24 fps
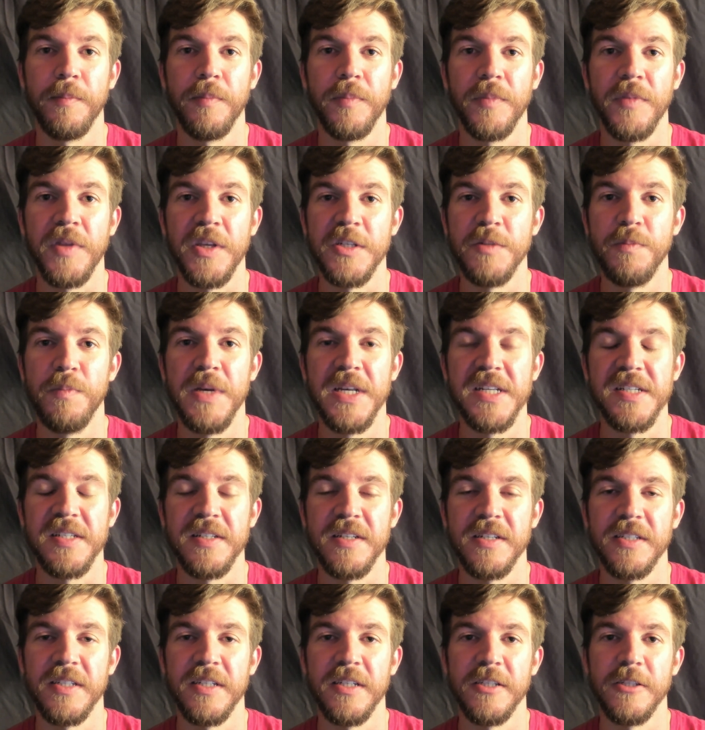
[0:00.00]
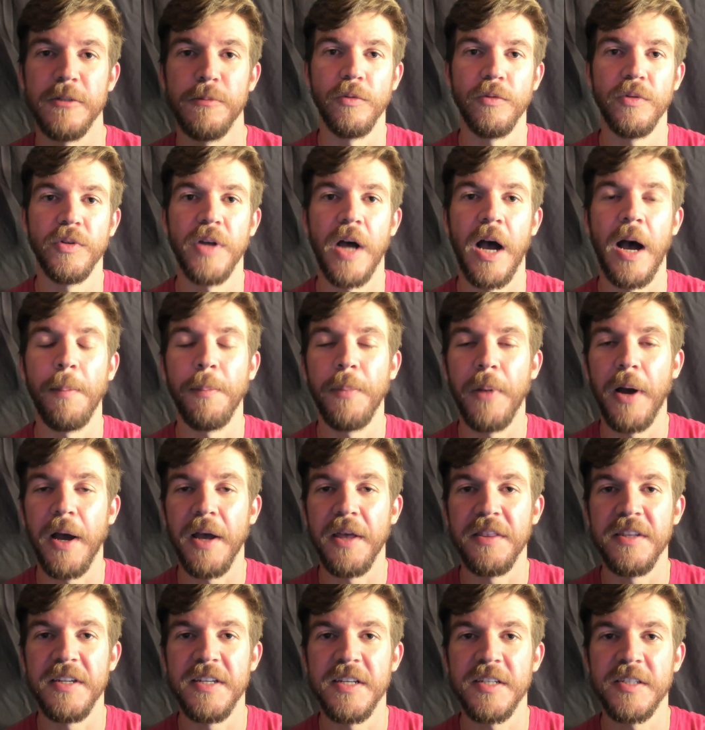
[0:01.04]
these businesses. Hop by
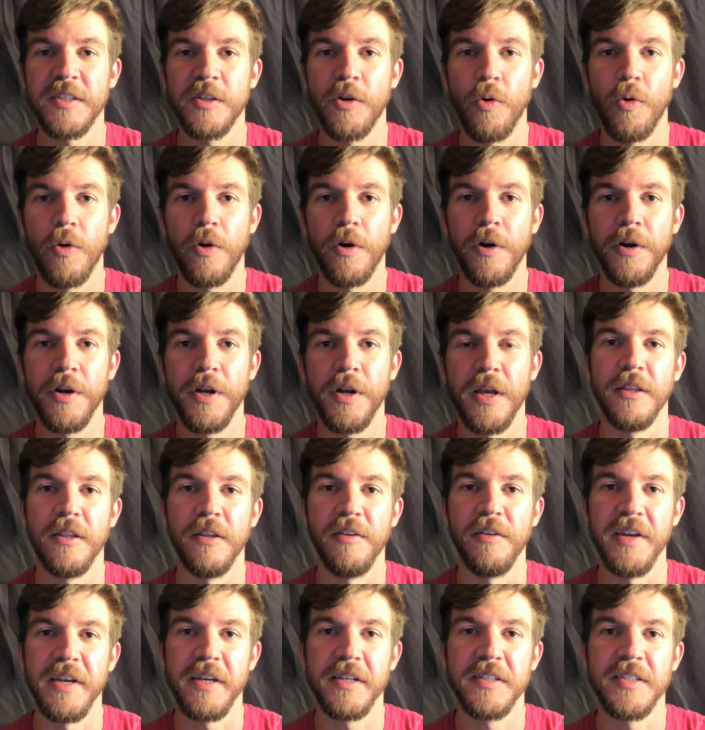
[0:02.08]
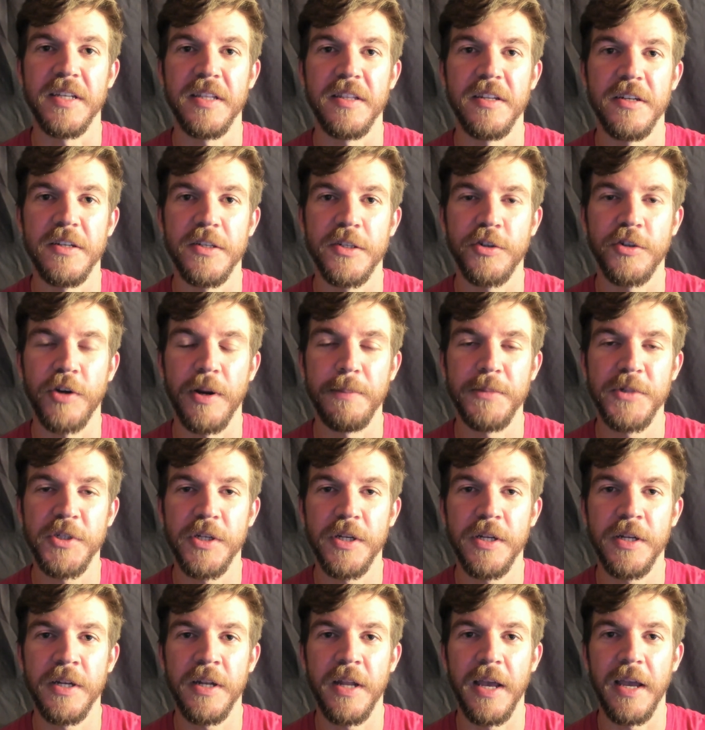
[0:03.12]
the Discord, the link's in the
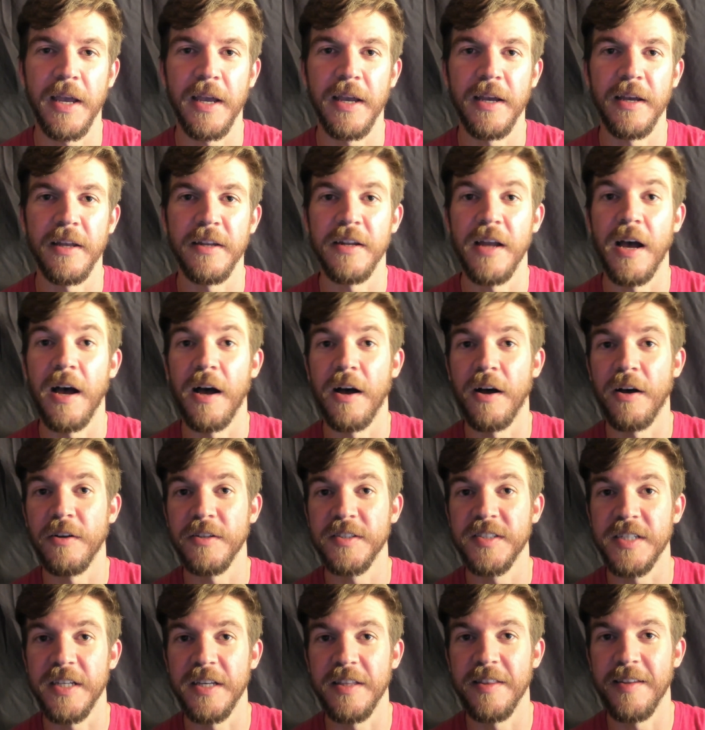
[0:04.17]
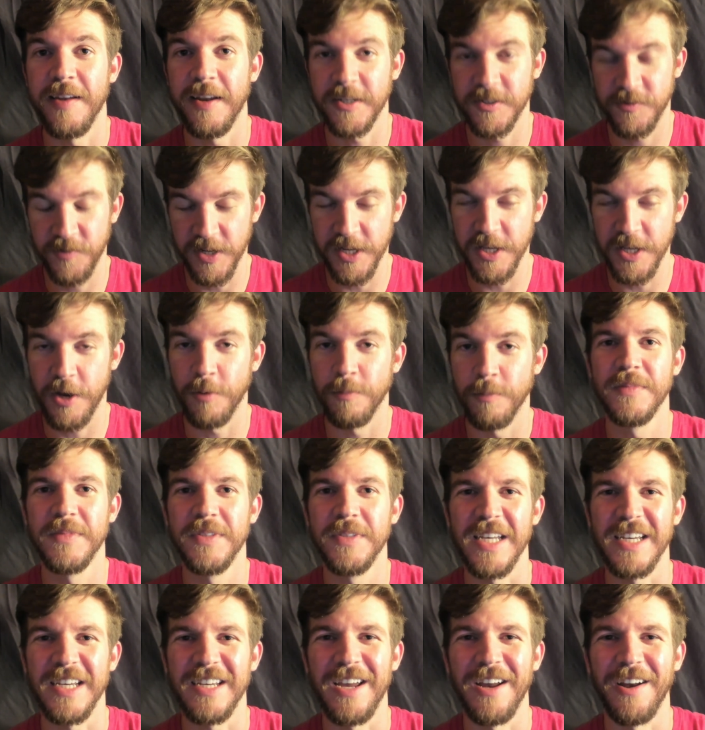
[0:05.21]
description, and I'll see you in the next video.
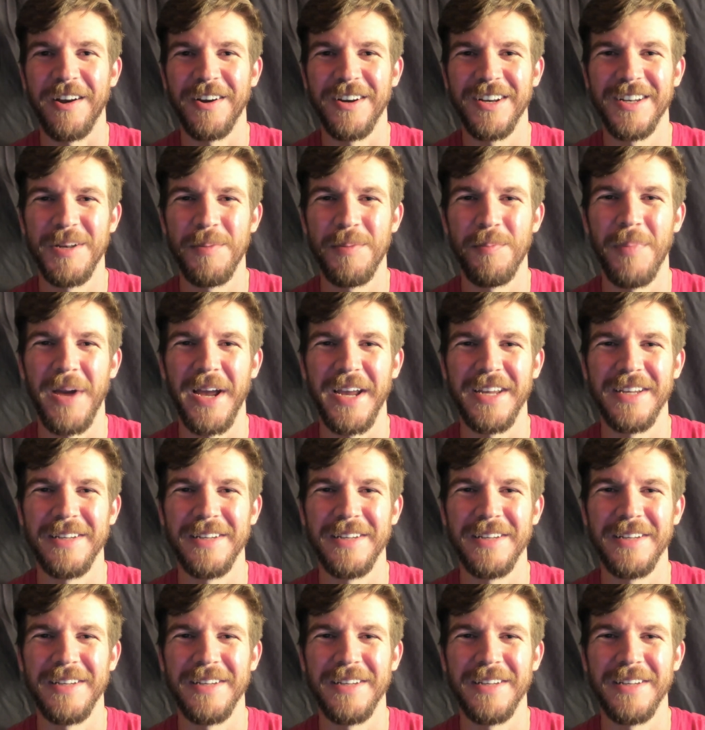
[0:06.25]
Take care. Bye.